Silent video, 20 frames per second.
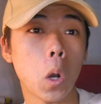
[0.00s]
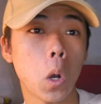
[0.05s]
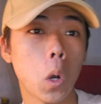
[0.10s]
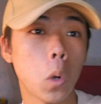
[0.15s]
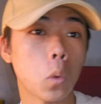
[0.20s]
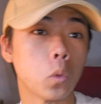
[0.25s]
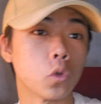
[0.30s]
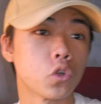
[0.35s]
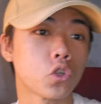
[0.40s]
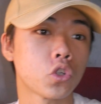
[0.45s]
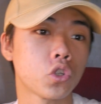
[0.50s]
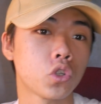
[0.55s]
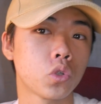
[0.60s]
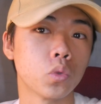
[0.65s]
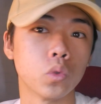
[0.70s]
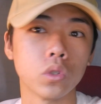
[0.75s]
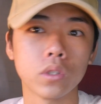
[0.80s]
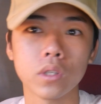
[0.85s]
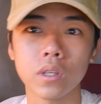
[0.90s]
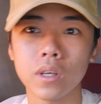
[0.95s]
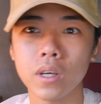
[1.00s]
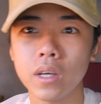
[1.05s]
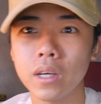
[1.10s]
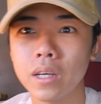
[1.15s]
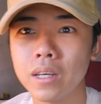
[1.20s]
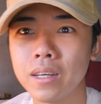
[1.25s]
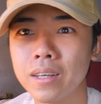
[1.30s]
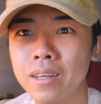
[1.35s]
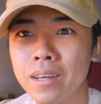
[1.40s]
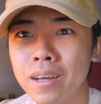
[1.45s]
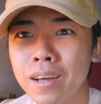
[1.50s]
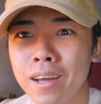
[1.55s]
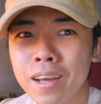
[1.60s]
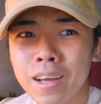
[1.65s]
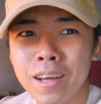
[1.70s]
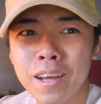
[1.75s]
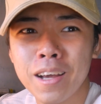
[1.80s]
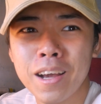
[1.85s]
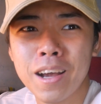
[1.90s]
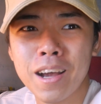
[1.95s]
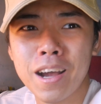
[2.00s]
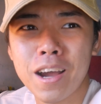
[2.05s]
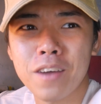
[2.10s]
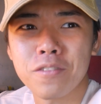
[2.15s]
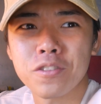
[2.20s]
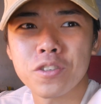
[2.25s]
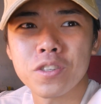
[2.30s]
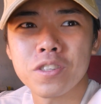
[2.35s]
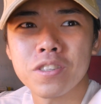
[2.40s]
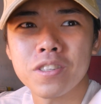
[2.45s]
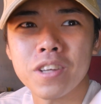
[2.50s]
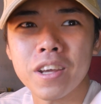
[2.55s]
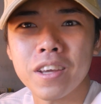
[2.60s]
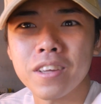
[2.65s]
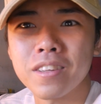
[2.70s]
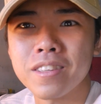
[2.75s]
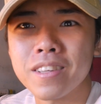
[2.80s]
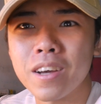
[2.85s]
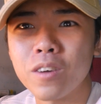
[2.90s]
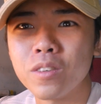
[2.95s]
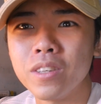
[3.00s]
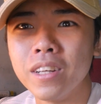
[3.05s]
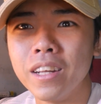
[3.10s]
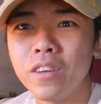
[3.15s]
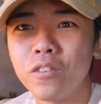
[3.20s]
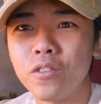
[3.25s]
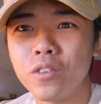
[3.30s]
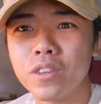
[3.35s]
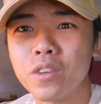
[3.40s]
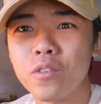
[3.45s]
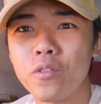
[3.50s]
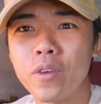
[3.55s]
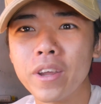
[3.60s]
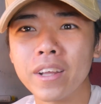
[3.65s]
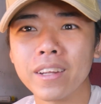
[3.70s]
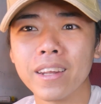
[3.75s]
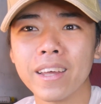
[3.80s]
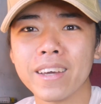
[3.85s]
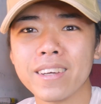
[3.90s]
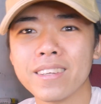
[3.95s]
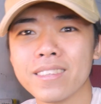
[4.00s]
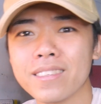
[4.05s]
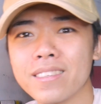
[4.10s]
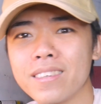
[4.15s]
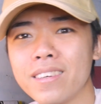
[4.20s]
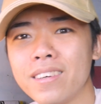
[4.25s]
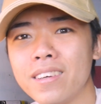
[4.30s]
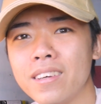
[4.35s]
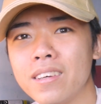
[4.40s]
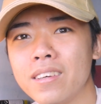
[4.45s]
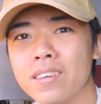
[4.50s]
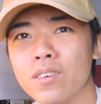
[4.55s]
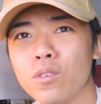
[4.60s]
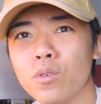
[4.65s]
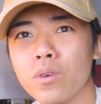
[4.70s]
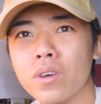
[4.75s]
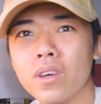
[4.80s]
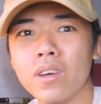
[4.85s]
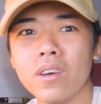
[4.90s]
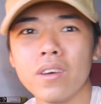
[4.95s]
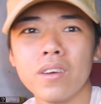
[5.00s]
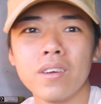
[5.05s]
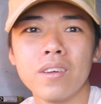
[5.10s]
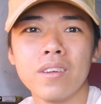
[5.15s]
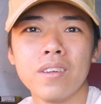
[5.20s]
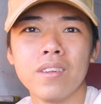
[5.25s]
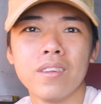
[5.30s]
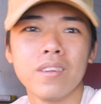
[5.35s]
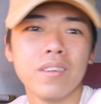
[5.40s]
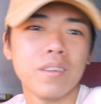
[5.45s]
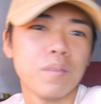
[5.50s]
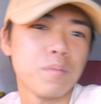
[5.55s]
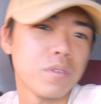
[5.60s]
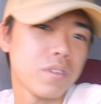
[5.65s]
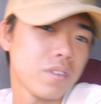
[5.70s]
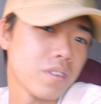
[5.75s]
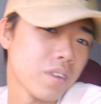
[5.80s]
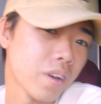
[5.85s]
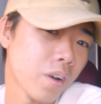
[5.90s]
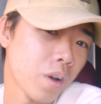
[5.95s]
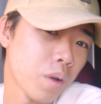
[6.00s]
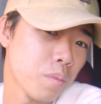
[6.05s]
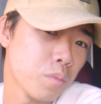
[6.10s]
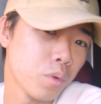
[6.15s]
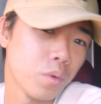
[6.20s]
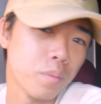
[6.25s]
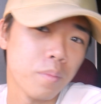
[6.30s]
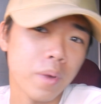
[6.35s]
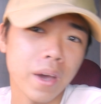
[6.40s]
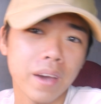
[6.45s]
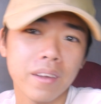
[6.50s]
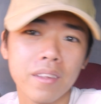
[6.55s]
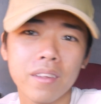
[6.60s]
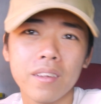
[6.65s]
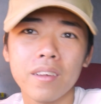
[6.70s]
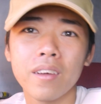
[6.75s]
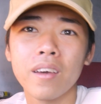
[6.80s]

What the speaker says: oh shoot, I've just taken down the ring light. Okay, let me see how I put back.